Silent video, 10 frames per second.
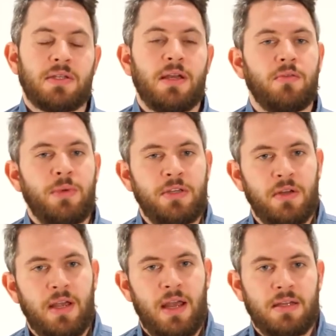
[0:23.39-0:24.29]
Endometrial
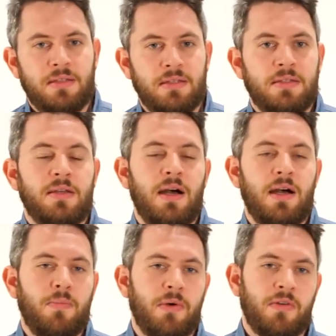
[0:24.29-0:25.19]
cancer is a
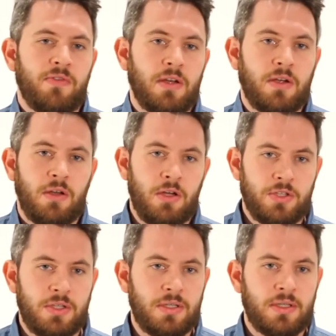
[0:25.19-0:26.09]
type of
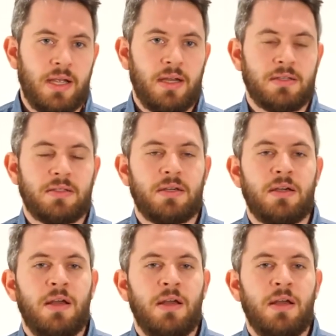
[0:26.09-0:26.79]
gynecological cancer,